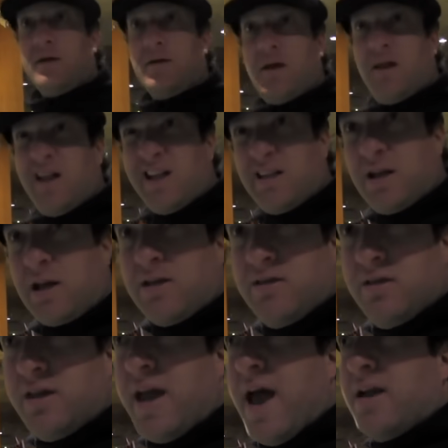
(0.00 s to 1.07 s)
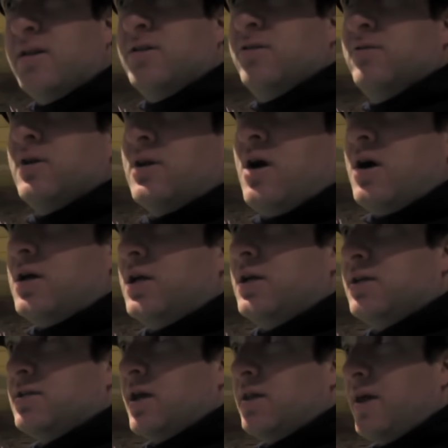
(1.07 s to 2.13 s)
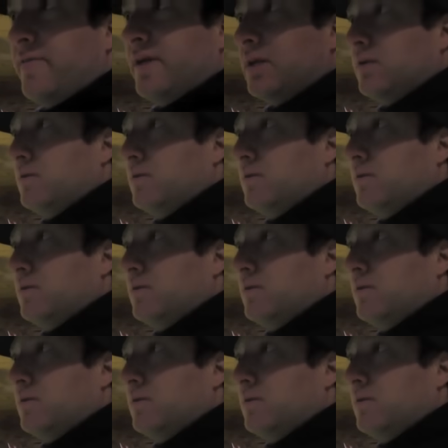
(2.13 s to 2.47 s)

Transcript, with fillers: like, I like the, the attitude, the cockiness, I love it.